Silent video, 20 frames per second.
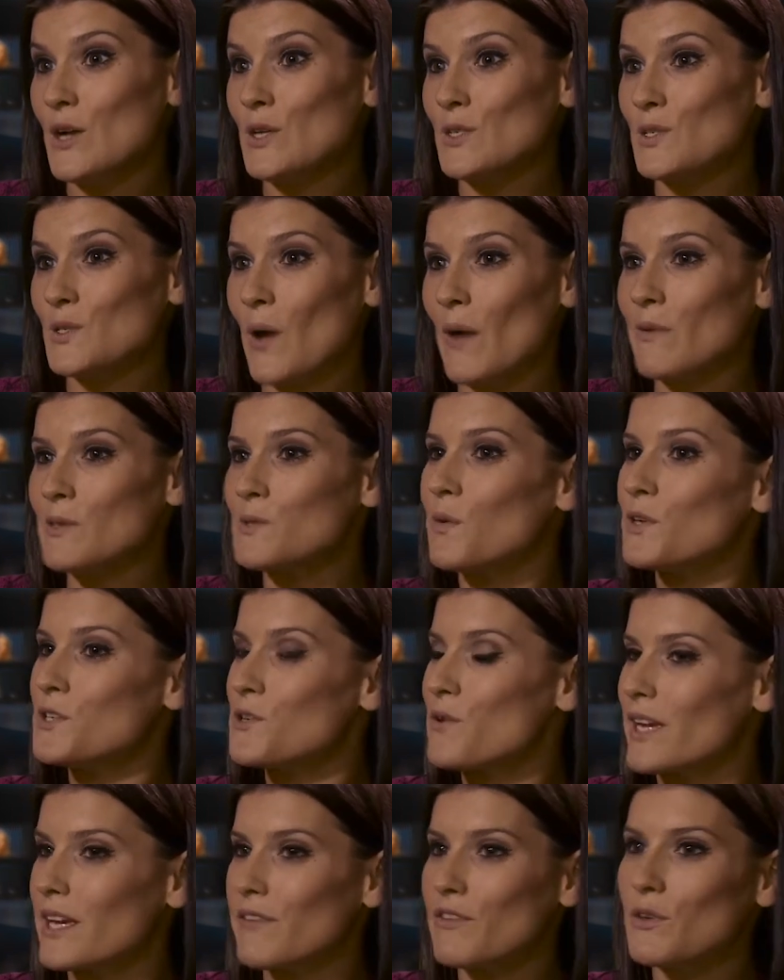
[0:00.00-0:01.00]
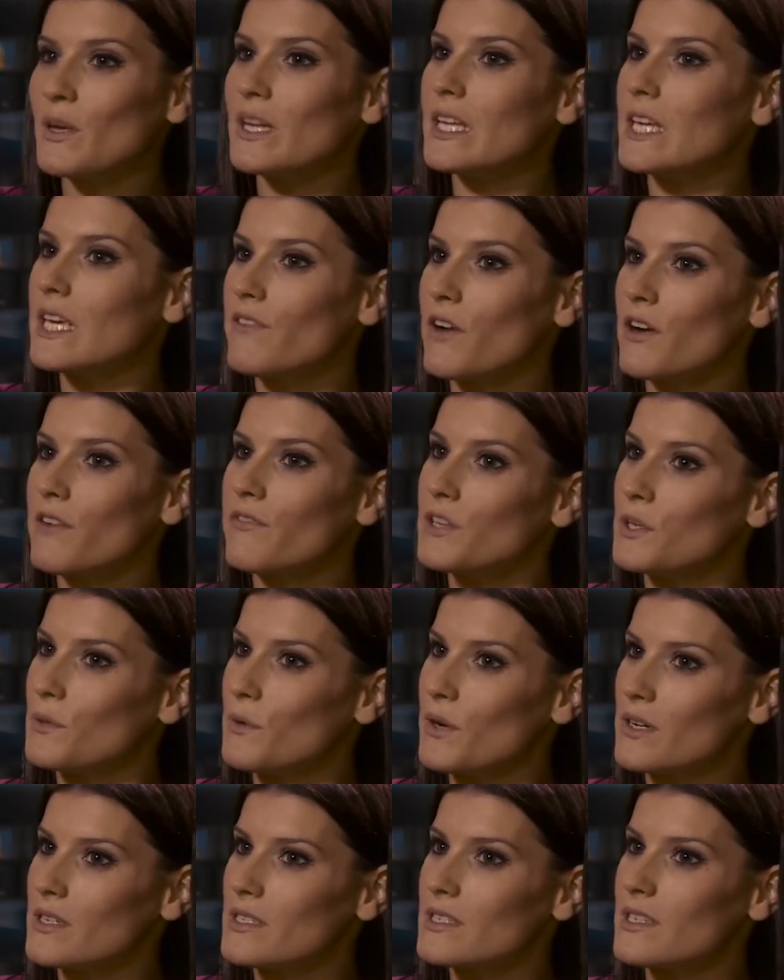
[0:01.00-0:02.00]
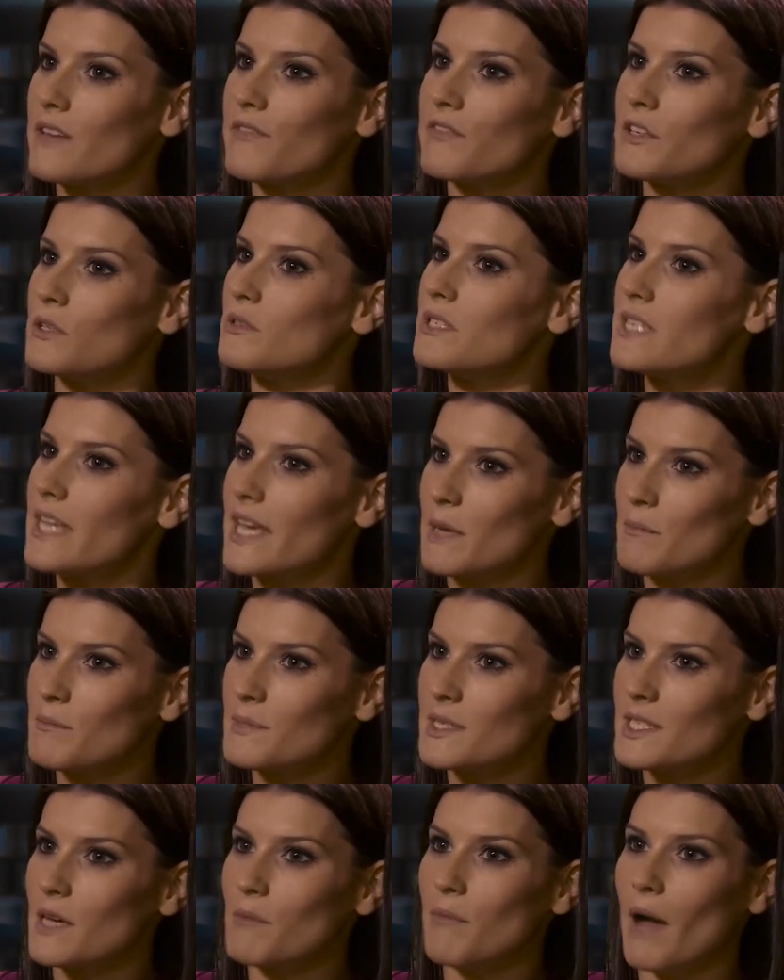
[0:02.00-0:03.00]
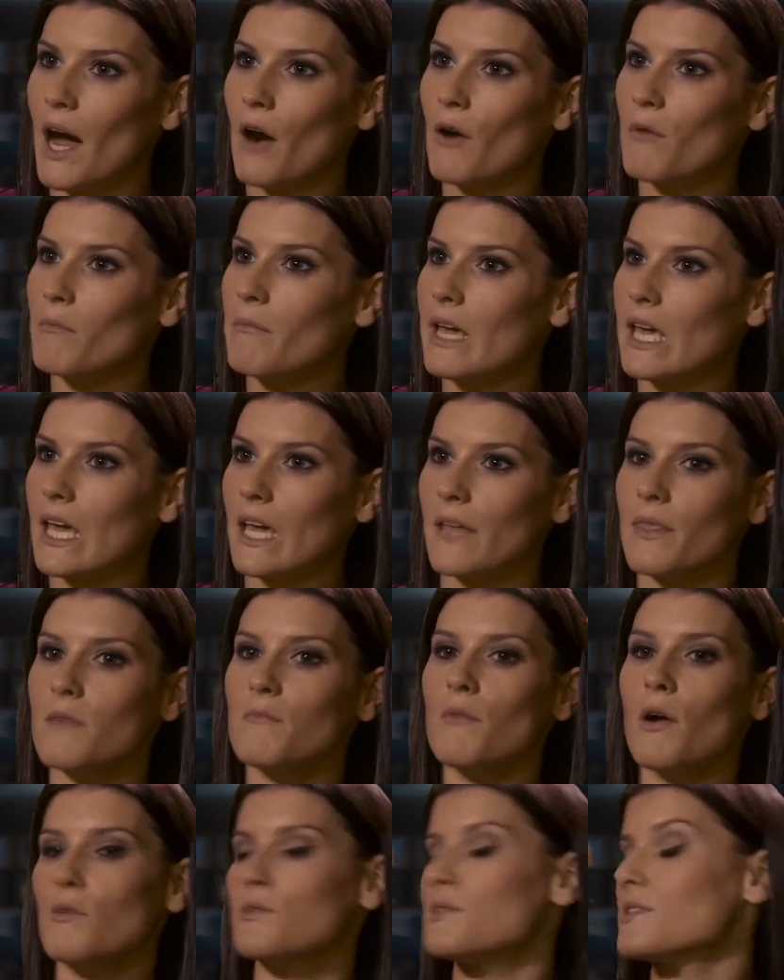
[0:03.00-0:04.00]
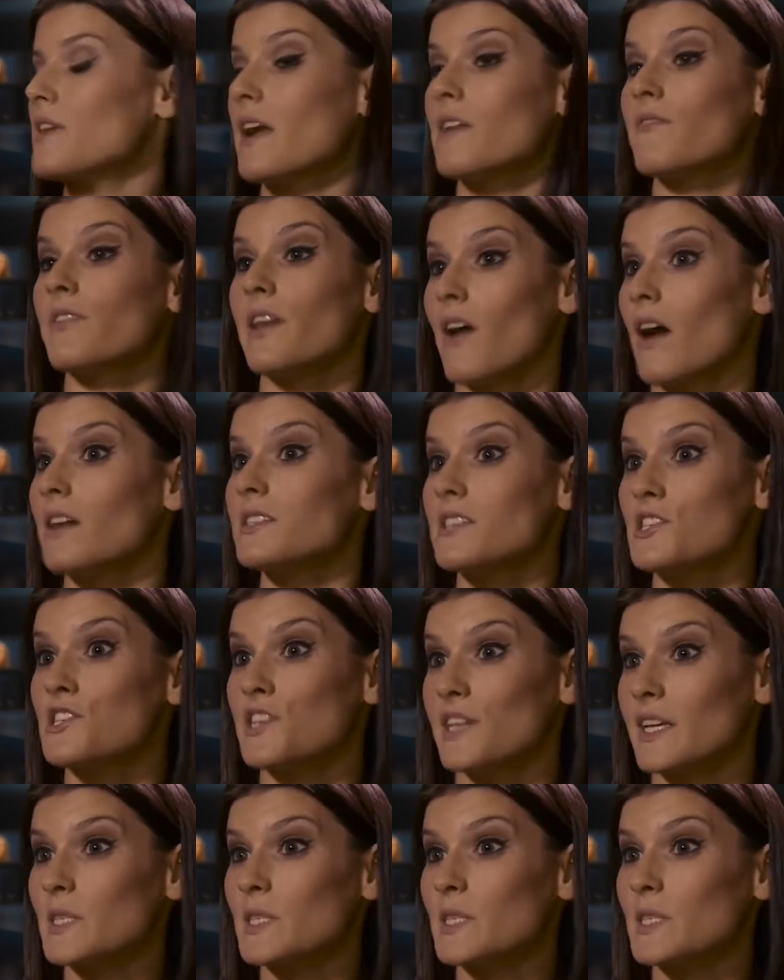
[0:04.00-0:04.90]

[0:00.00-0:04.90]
So I was wondering if you could give our viewers a few tips about making the most out of their audition